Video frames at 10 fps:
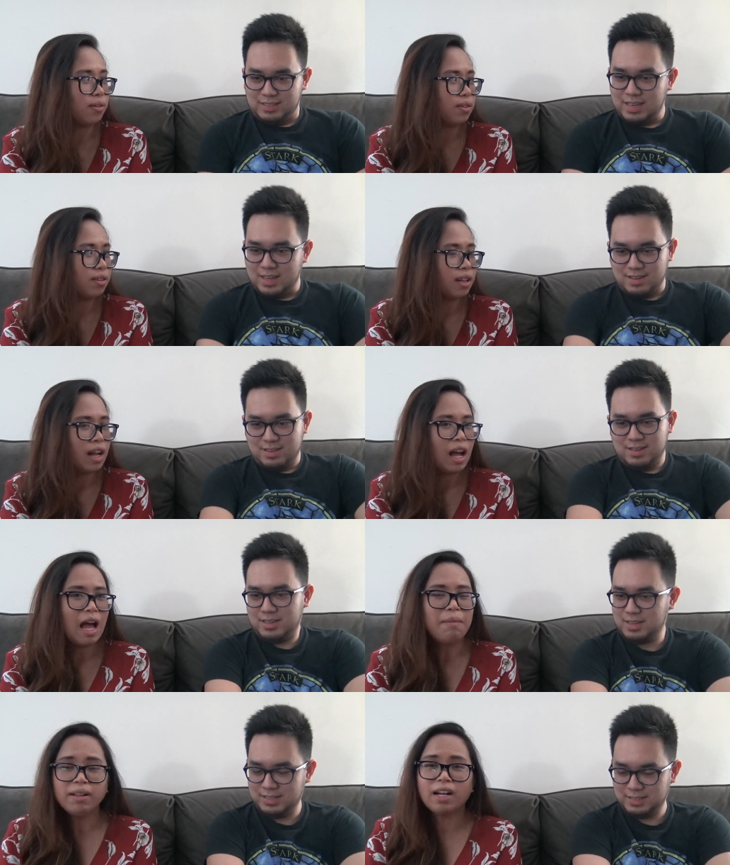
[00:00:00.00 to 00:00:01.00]
Speaker 1: Yeah.
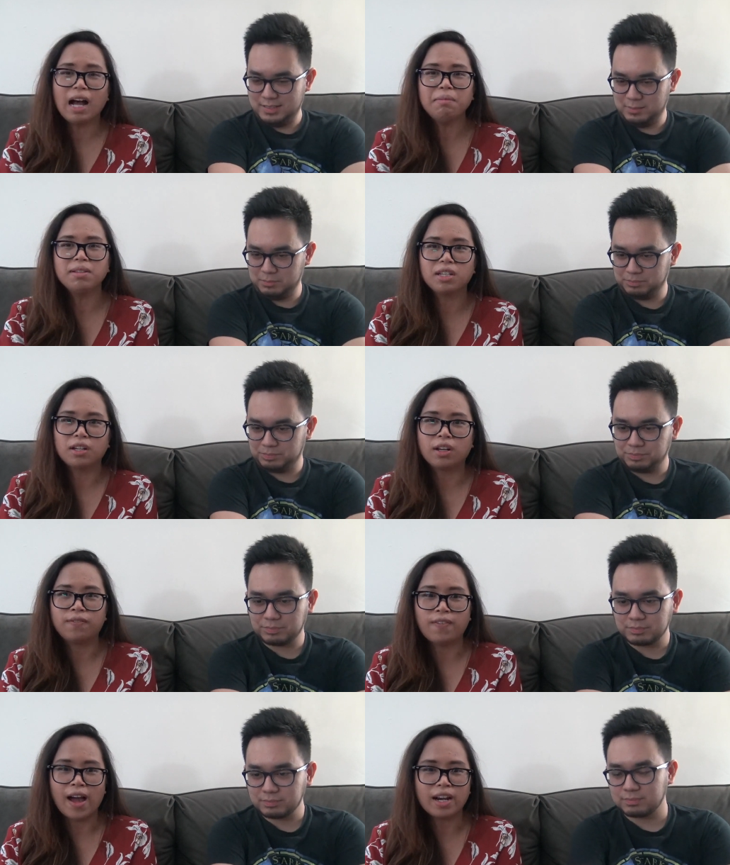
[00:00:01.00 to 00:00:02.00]
I mean, Cabba's a
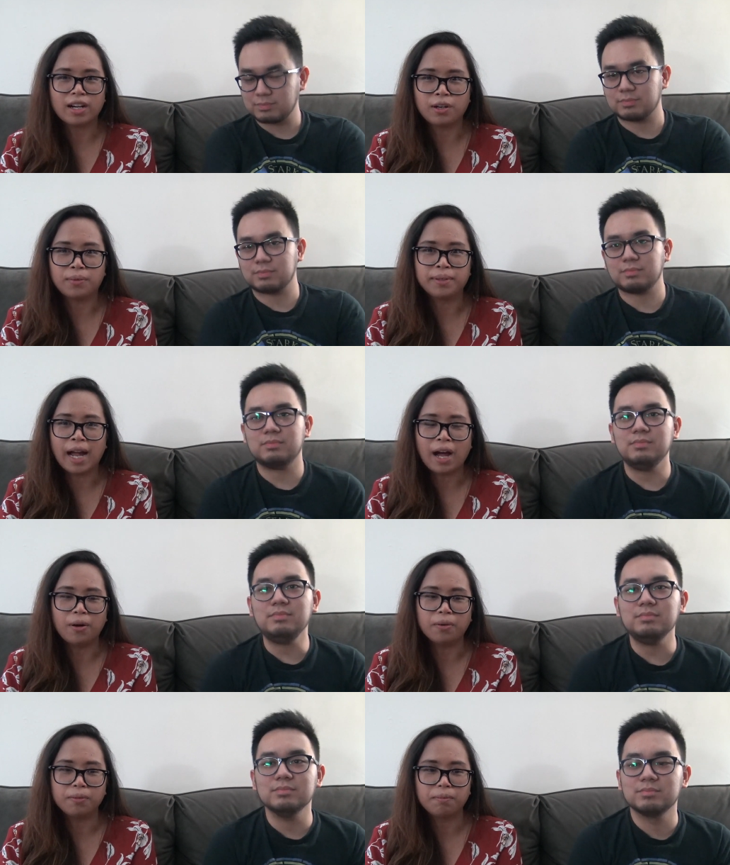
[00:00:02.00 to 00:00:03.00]
good fighter, no
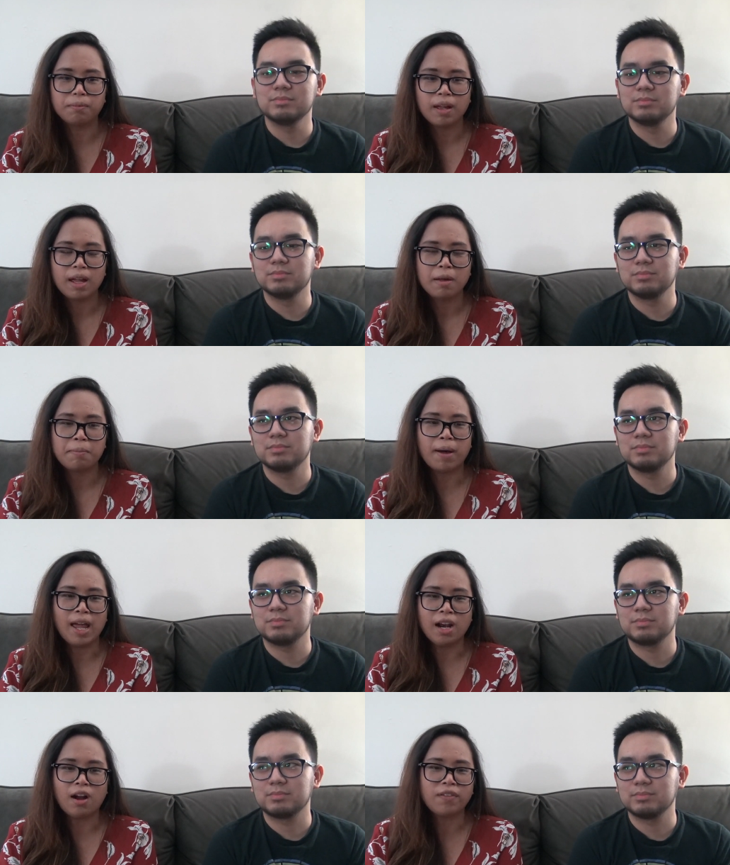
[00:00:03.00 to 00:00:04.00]
doubt
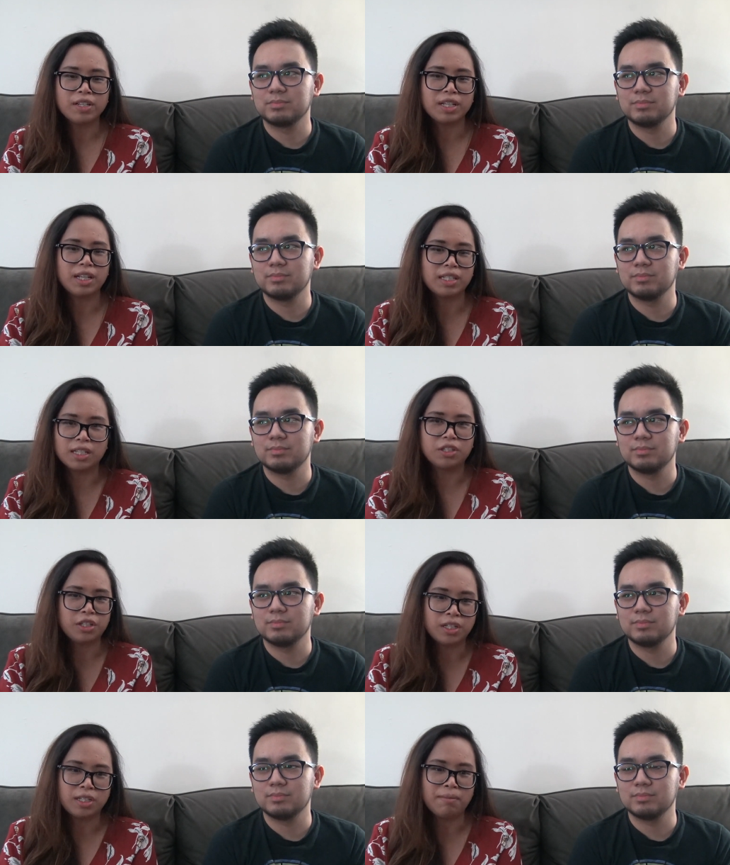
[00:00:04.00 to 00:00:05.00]
but and obviously this isn't
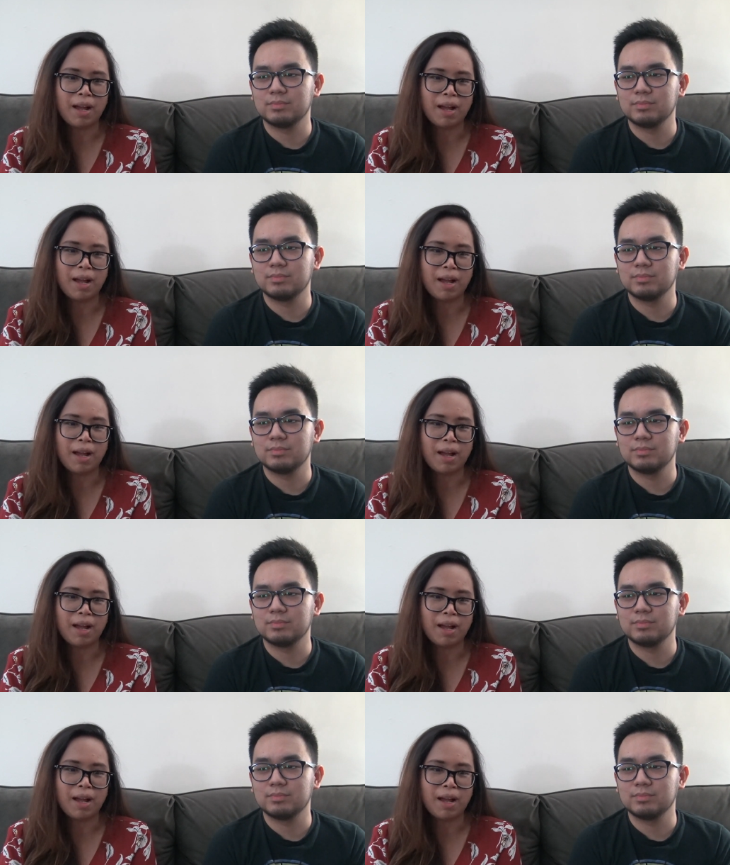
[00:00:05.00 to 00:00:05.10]
just a